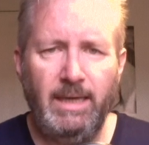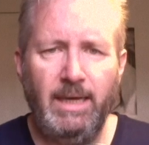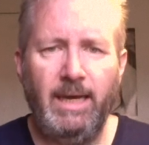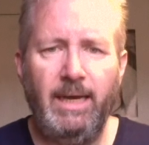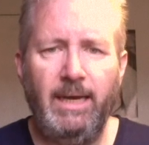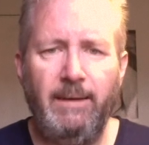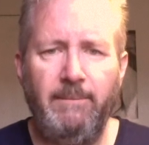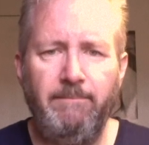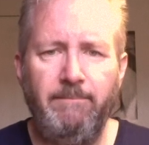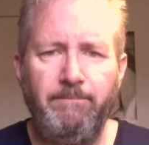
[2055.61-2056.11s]

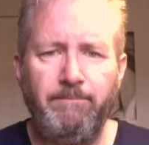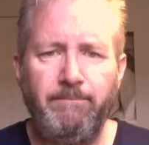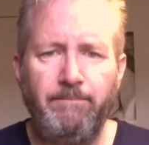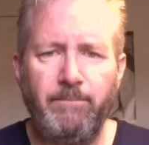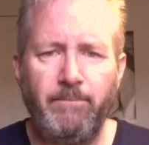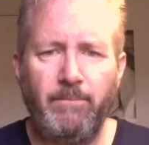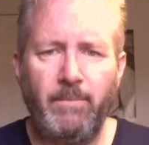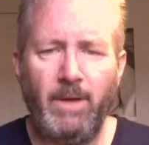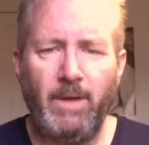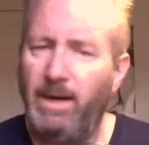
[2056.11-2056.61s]
Um,
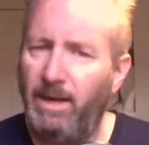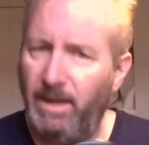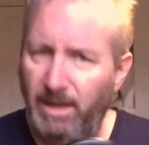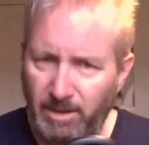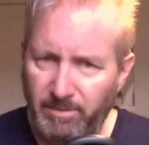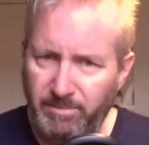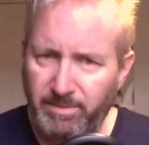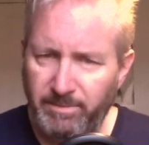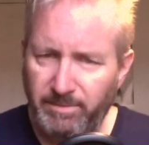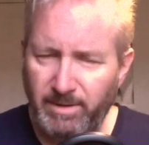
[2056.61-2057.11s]
and I
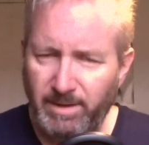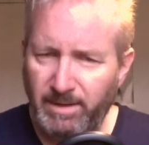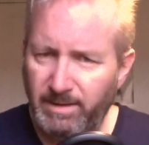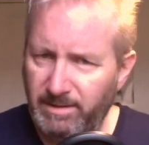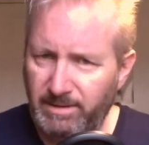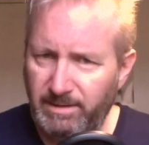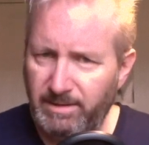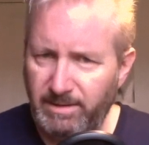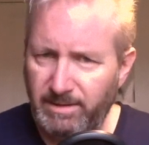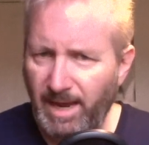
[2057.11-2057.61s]
hope it
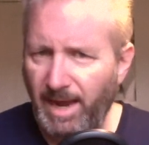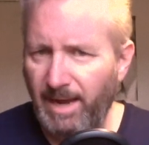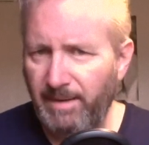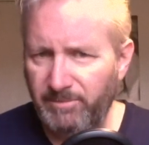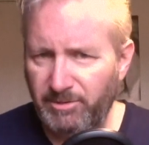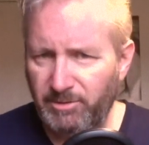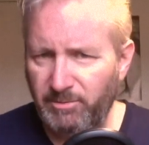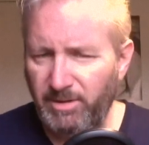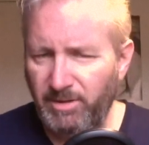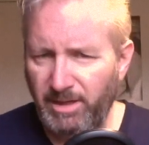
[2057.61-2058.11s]
uh,
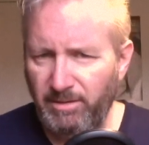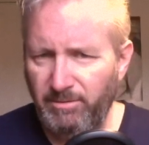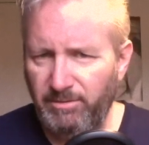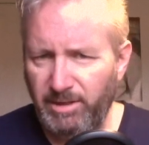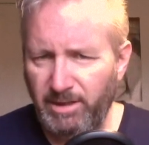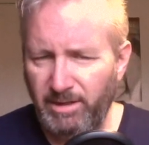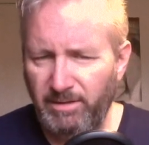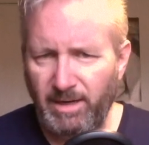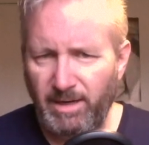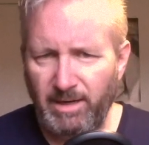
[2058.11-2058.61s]
happens with you
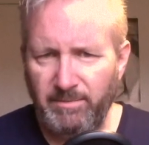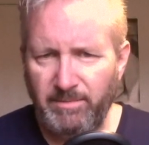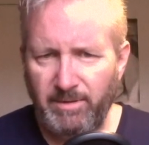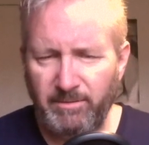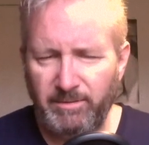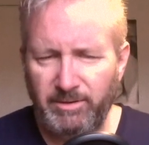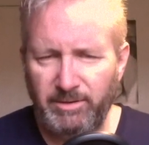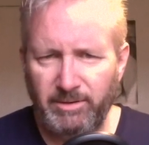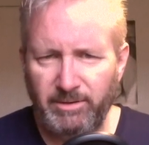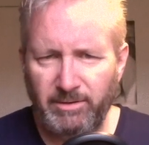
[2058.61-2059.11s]
too. I hope
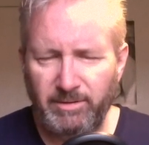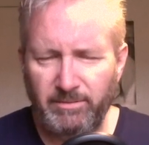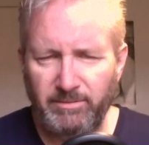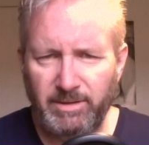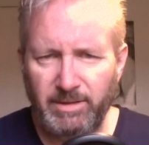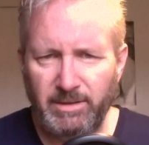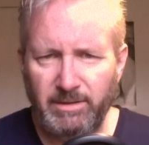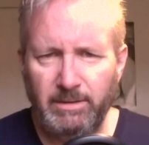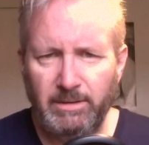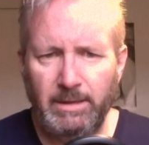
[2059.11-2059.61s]
you enjoy them
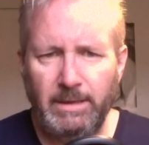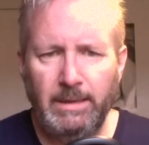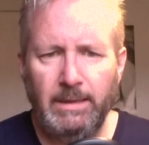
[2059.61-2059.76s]
too.